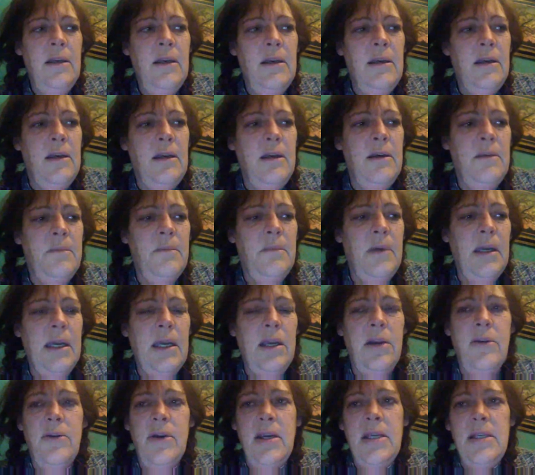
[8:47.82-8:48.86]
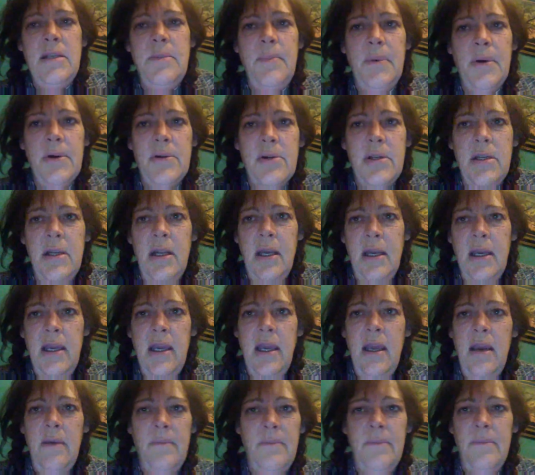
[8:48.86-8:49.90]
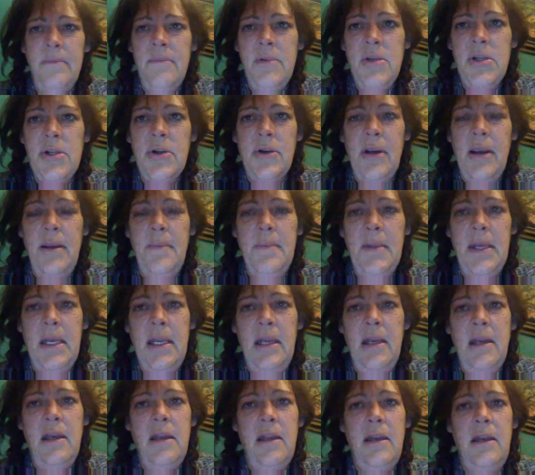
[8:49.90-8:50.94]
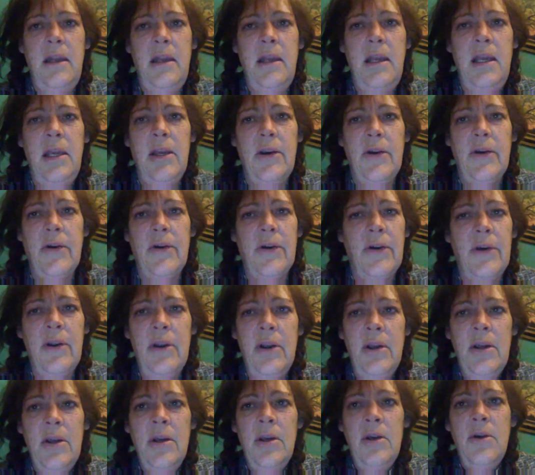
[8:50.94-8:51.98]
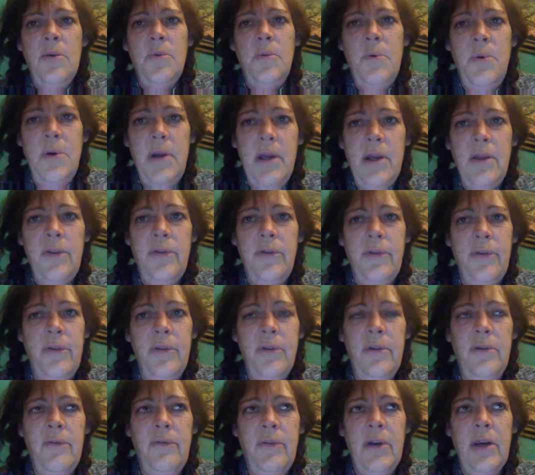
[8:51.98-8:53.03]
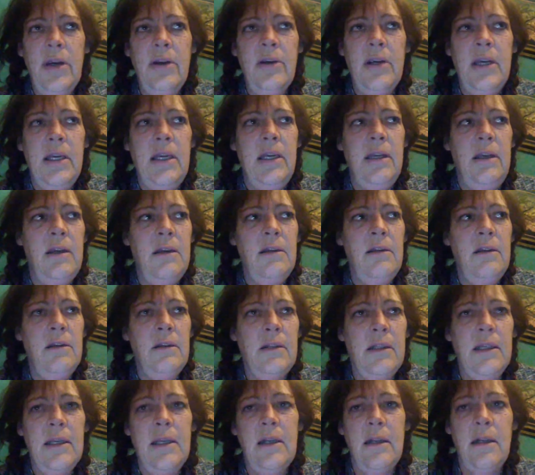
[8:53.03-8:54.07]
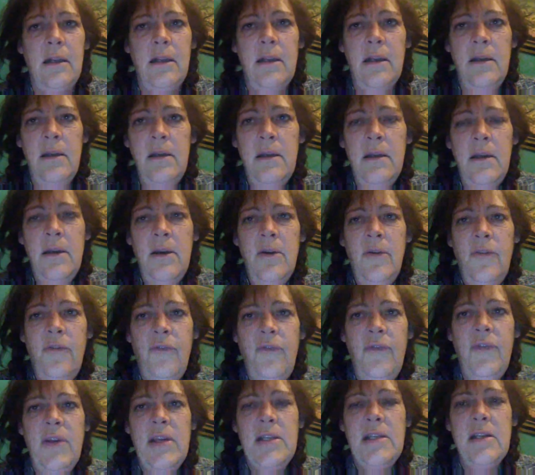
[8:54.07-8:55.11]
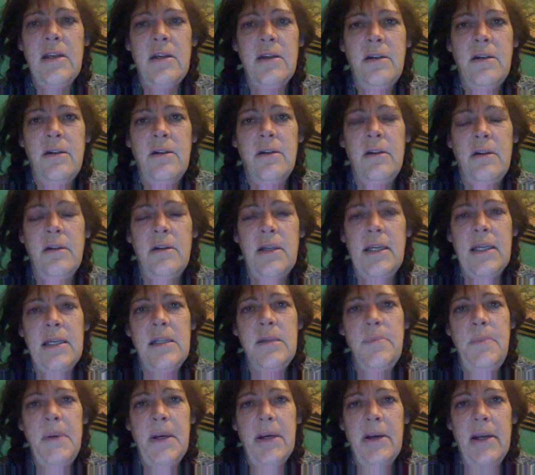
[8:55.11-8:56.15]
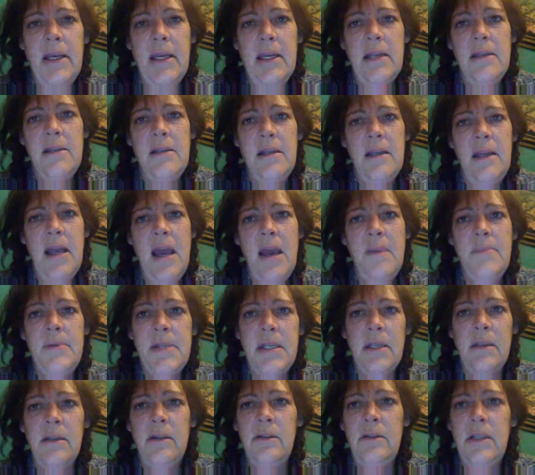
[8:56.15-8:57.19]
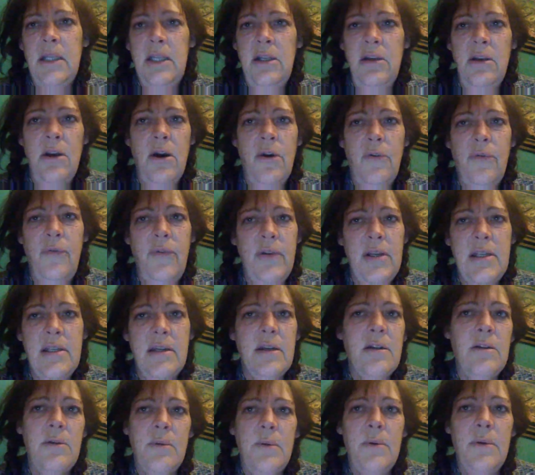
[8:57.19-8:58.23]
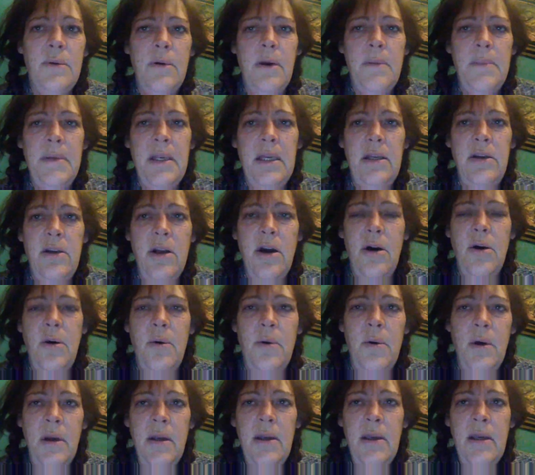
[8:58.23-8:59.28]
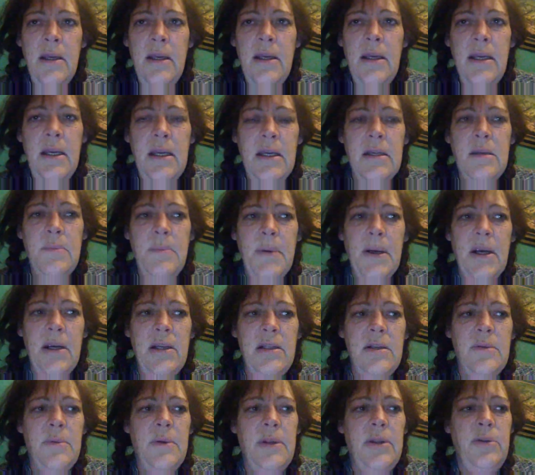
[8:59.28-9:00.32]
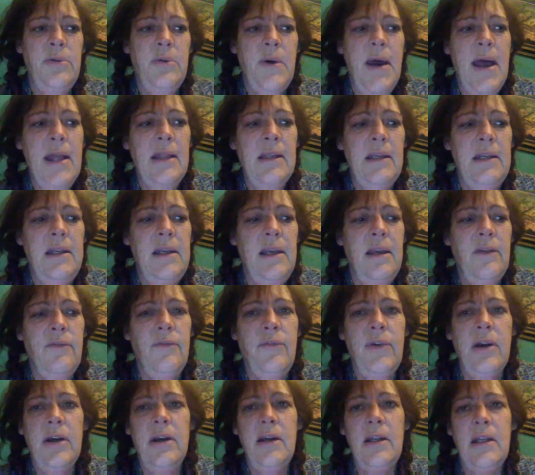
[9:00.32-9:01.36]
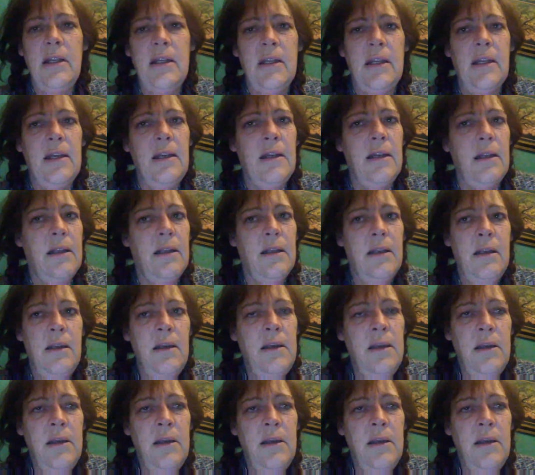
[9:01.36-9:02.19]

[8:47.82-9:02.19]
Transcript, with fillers: like a crazy person. I came screaming in here with very little physical experience and absolutely no physical, I mean, no experience with duality and very little